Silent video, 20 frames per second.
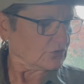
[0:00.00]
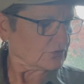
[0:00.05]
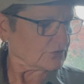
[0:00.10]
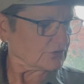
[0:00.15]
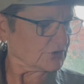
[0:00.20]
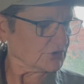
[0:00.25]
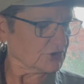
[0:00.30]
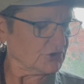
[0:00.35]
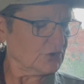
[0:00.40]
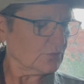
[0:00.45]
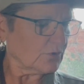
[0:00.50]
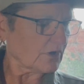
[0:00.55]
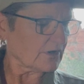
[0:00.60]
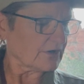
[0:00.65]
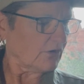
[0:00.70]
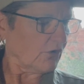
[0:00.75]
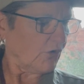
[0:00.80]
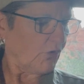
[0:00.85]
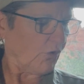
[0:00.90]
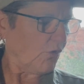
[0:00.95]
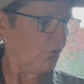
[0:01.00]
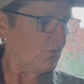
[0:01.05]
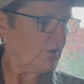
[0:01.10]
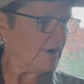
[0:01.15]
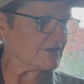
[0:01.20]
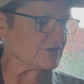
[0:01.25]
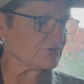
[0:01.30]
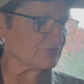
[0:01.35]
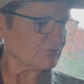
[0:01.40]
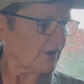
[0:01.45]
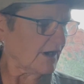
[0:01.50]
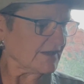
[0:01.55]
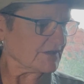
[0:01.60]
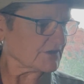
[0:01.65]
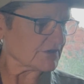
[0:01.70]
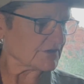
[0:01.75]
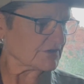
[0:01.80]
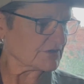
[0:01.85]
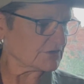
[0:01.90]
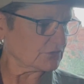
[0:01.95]
"You are always
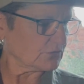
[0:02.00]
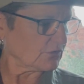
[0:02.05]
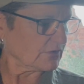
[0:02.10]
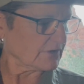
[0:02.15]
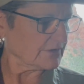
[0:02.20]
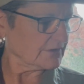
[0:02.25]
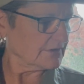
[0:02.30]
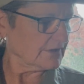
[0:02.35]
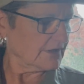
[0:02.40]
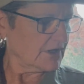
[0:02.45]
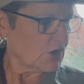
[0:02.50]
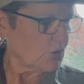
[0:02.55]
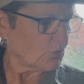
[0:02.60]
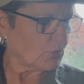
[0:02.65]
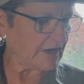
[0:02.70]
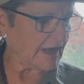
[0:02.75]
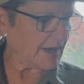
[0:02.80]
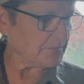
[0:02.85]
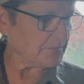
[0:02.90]
righteous, Lord, when I